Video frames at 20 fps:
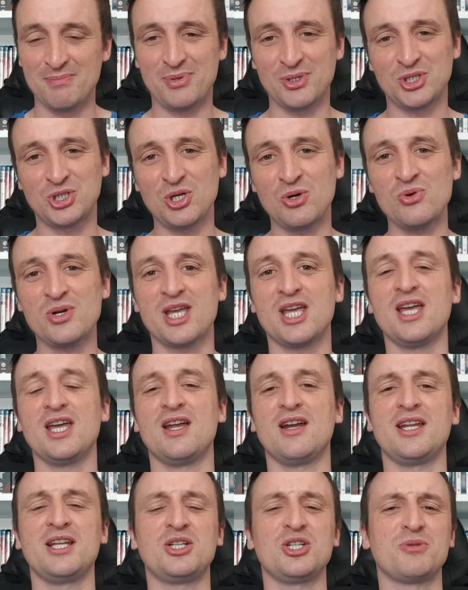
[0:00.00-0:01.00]
But Joe
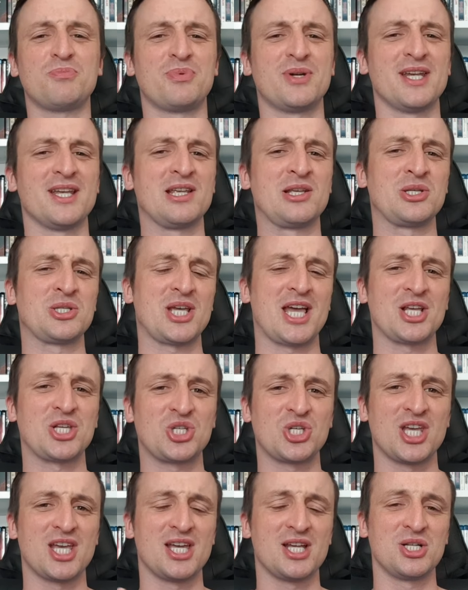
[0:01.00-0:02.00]
Keery just brings a
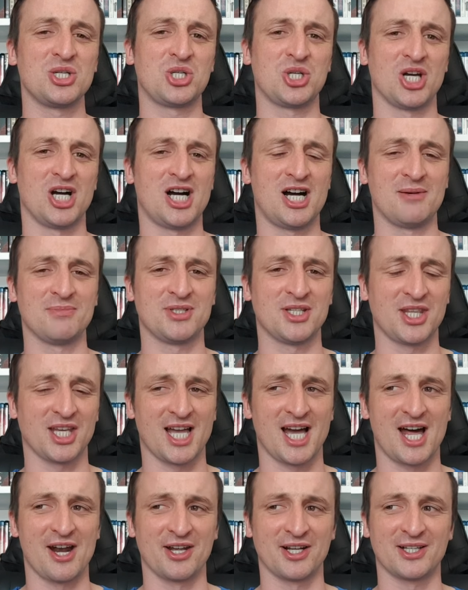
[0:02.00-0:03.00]
certain charm to the
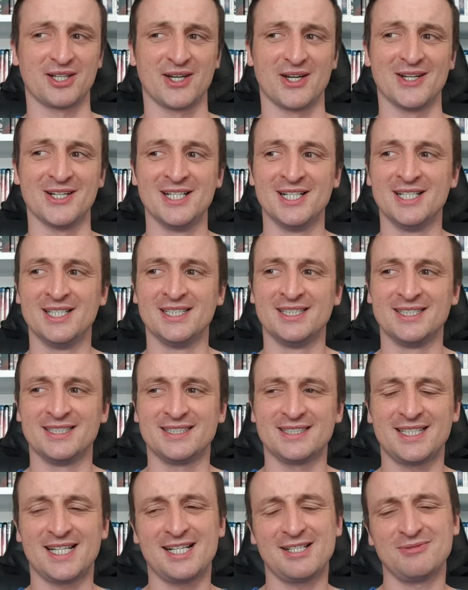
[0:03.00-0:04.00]
character
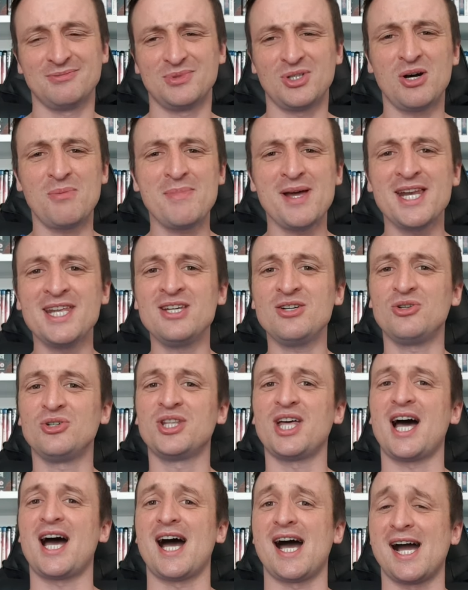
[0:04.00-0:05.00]
that not many
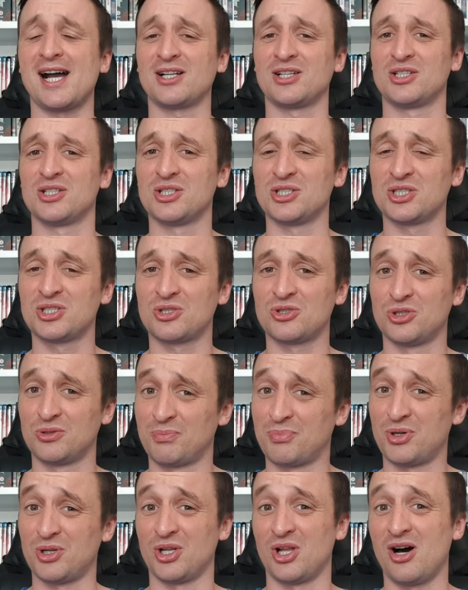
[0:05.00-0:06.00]
other actors
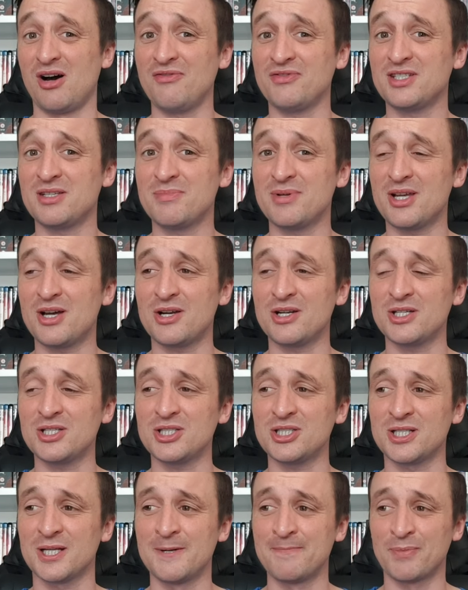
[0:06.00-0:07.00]
could pull off, to be
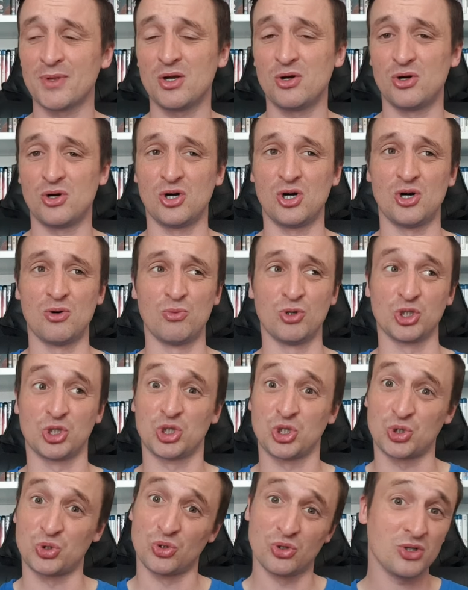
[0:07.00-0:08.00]
honest, or would
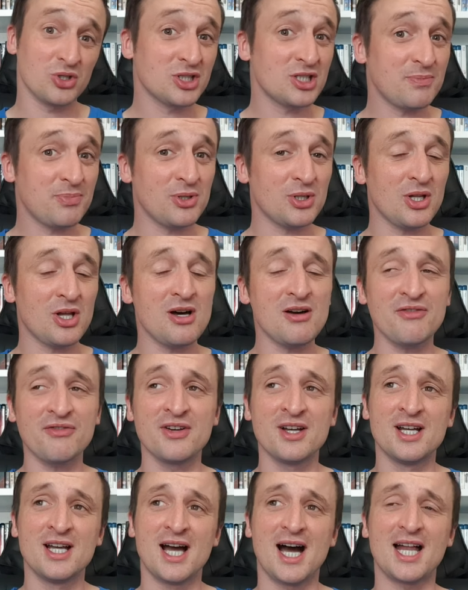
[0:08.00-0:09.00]
struggle to pull
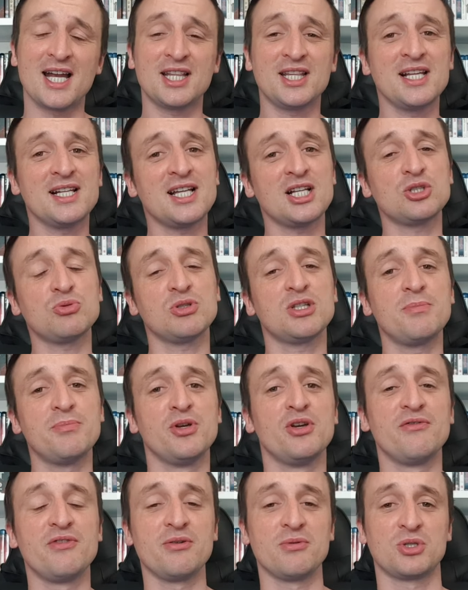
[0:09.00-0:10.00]
off. And I think that's what the
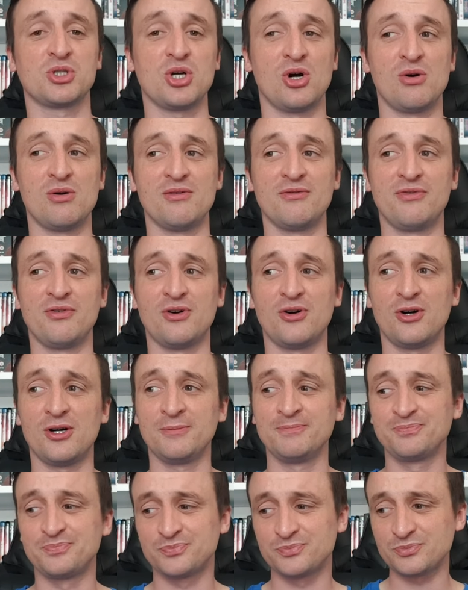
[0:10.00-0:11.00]
movie was going
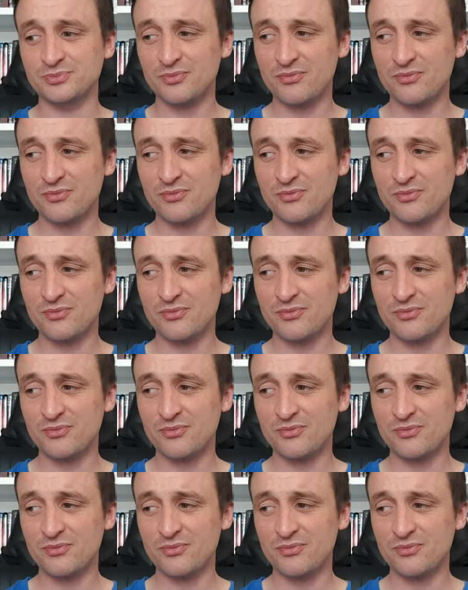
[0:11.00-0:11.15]
for.